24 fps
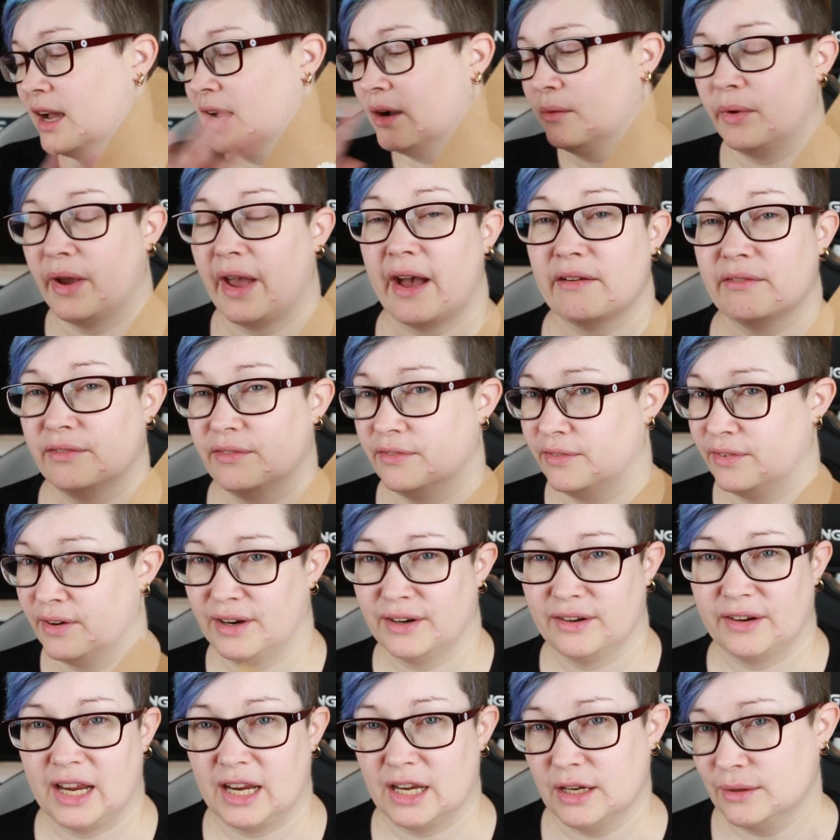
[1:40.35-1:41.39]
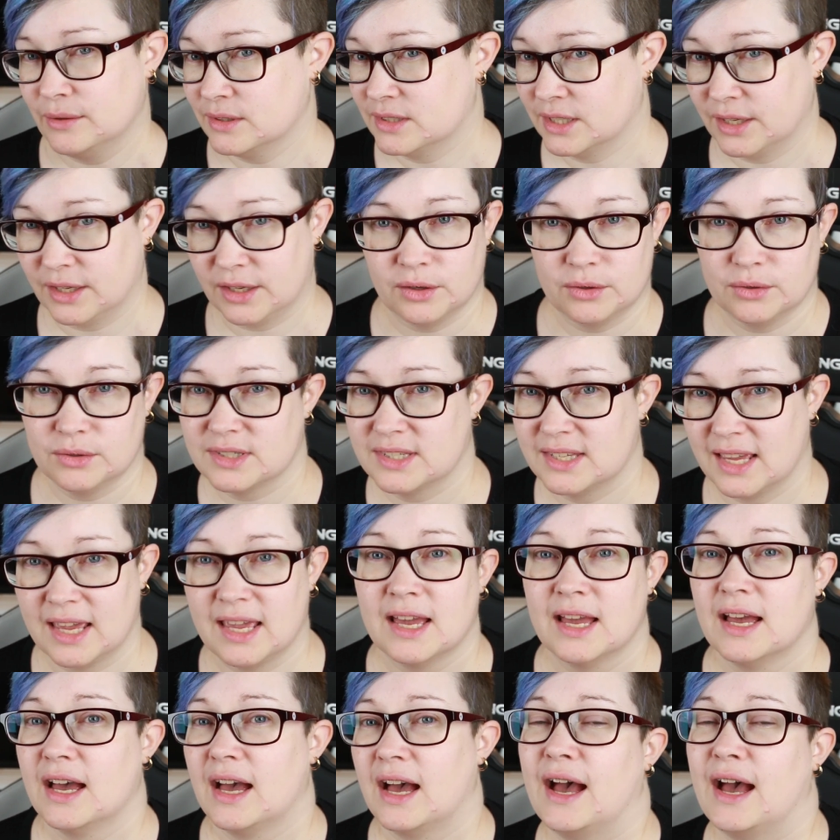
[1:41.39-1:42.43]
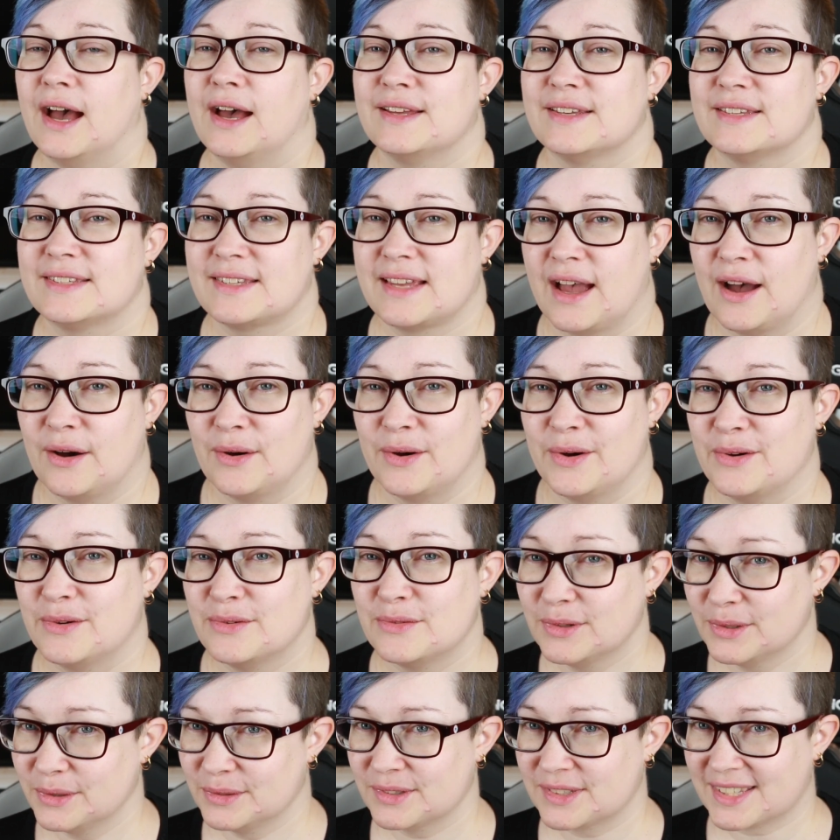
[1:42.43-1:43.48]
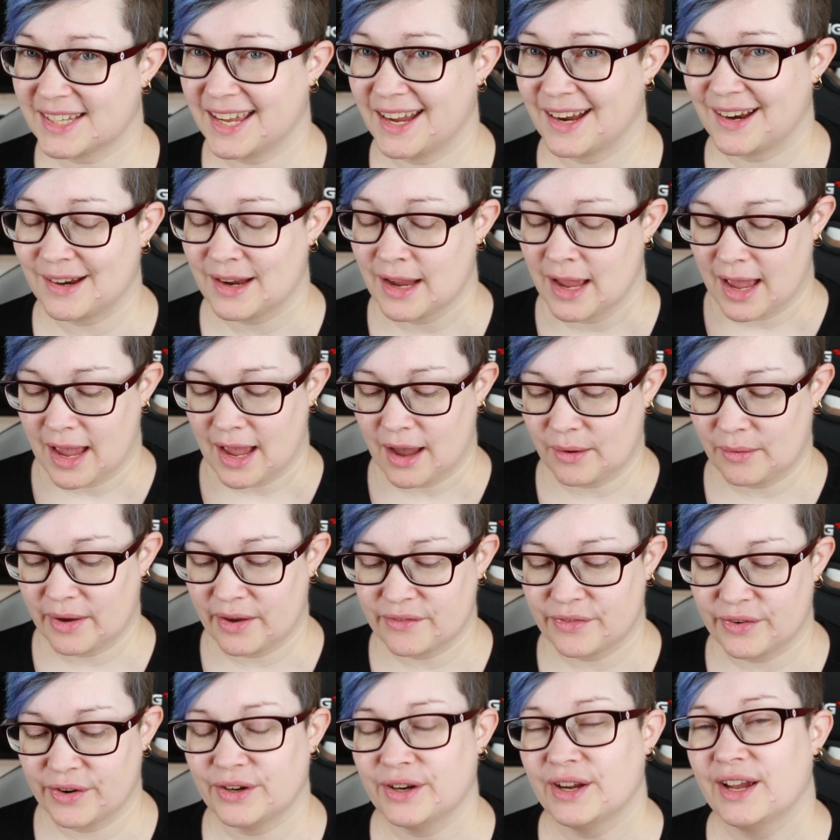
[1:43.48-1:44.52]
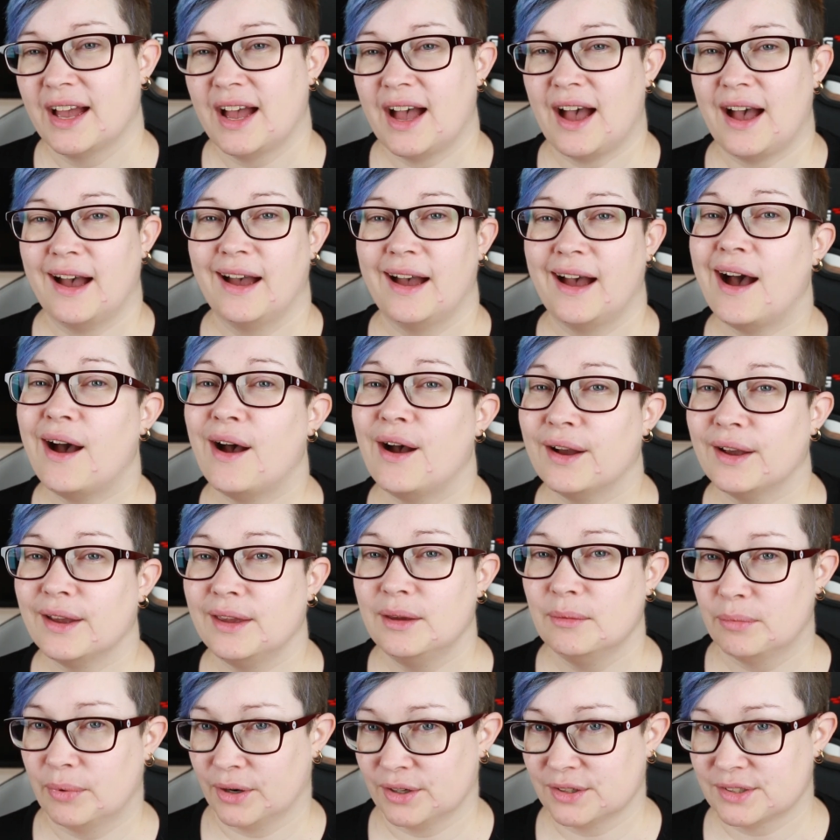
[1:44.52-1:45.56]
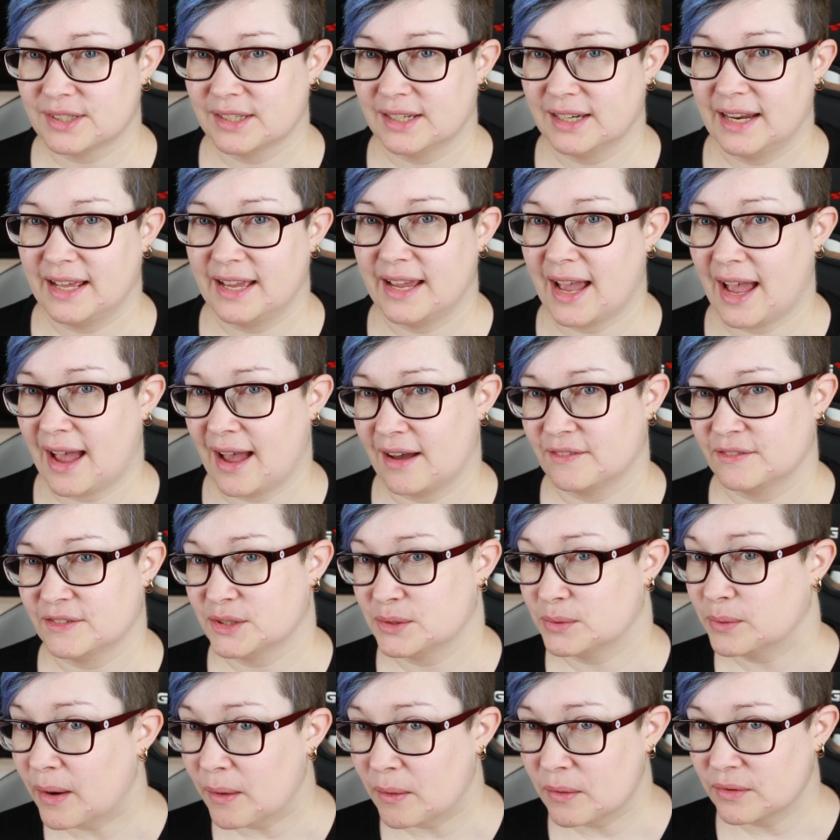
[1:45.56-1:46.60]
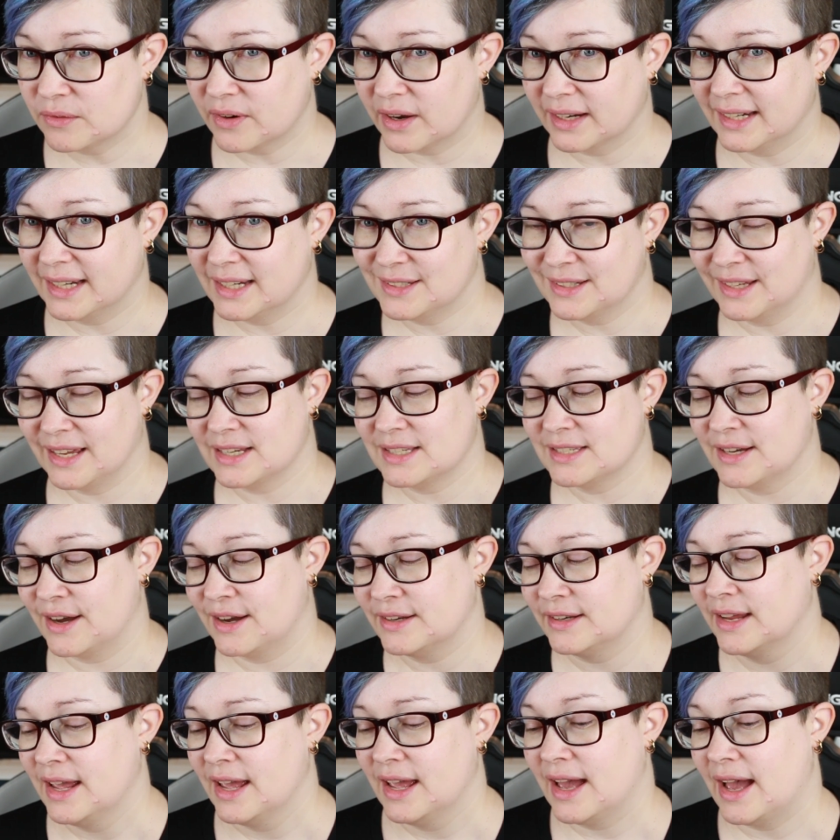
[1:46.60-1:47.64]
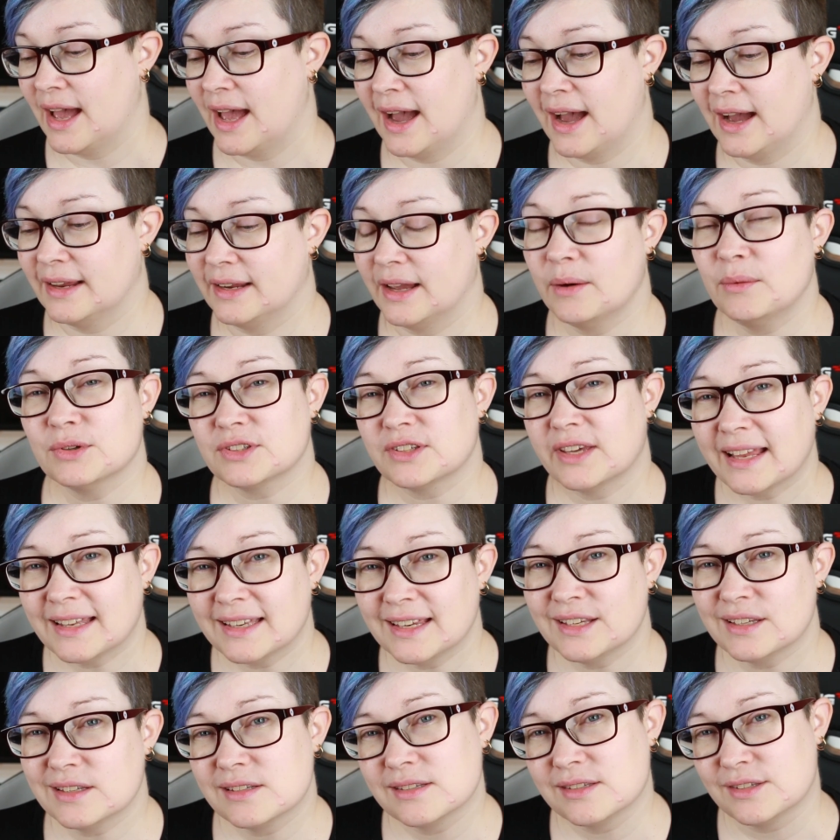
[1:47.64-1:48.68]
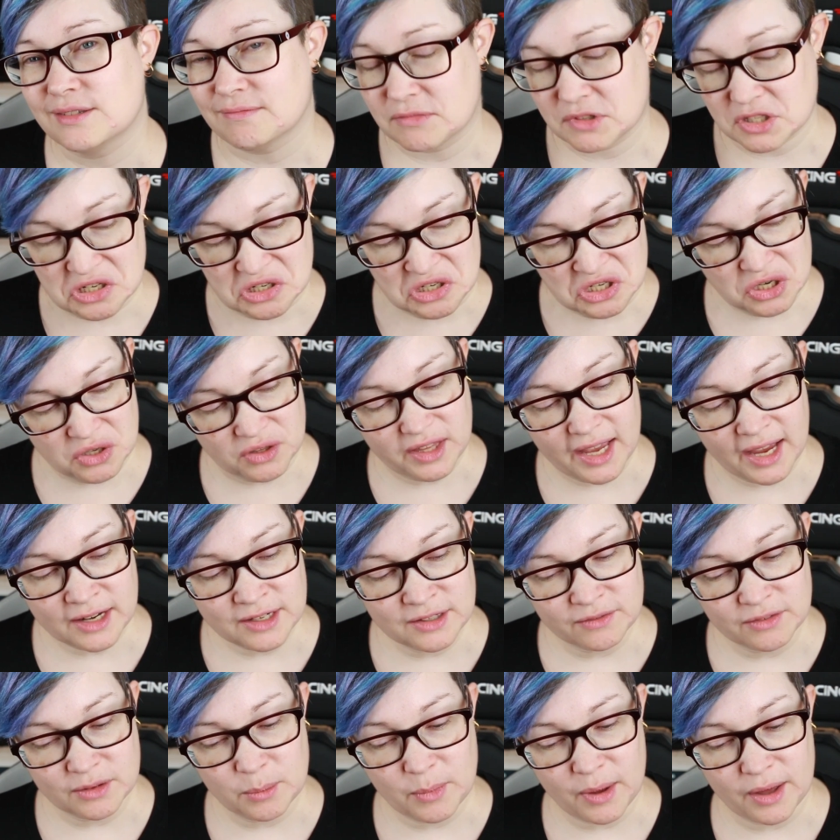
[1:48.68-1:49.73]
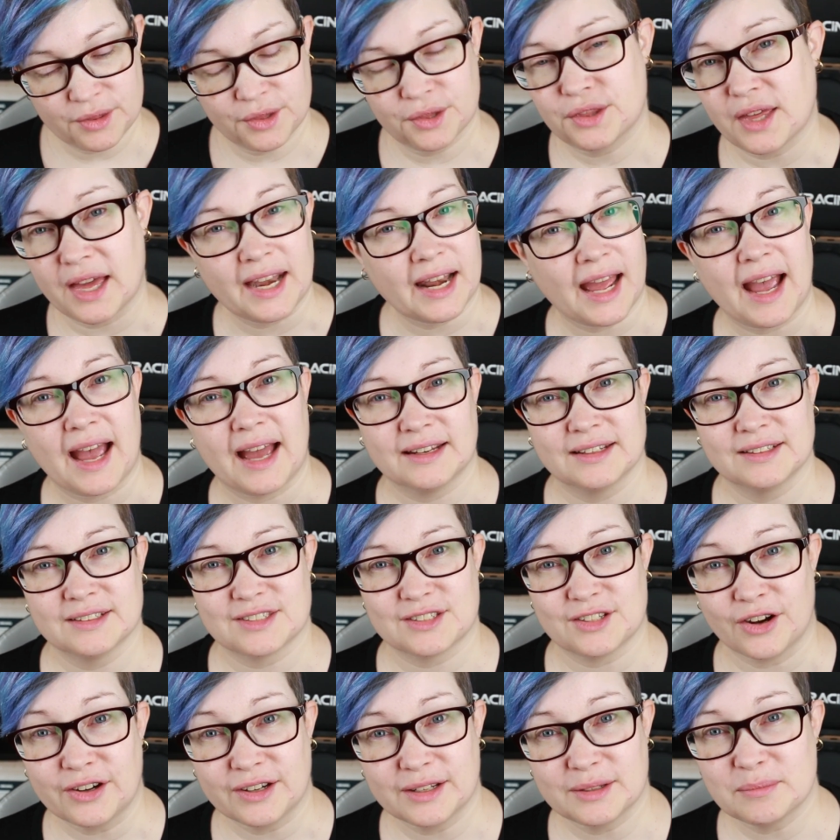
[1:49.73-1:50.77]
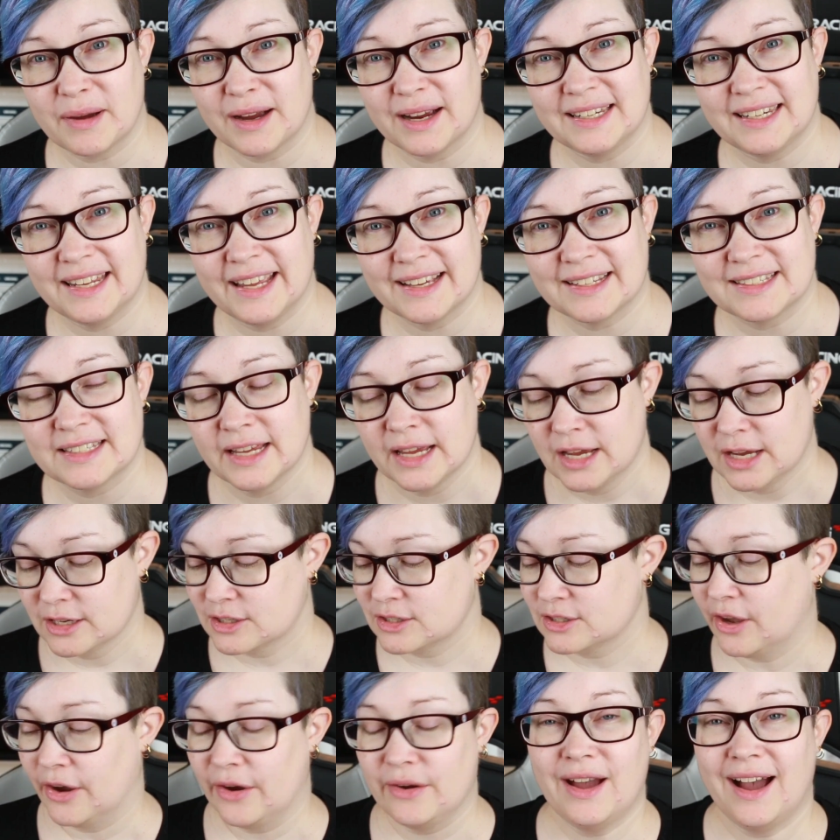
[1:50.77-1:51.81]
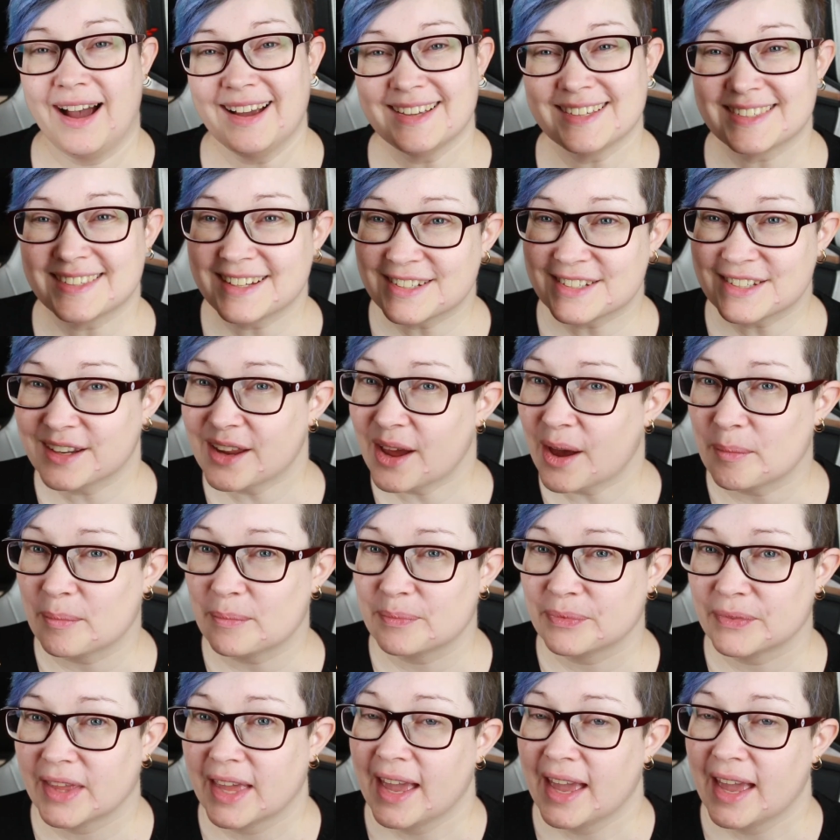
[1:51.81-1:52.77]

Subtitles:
We have very loosey-goosey SAL rules here. However, I personally have 12 I need to get done, and it was getting to the end of the month and I hadn't started mine yet, so I stitched it up.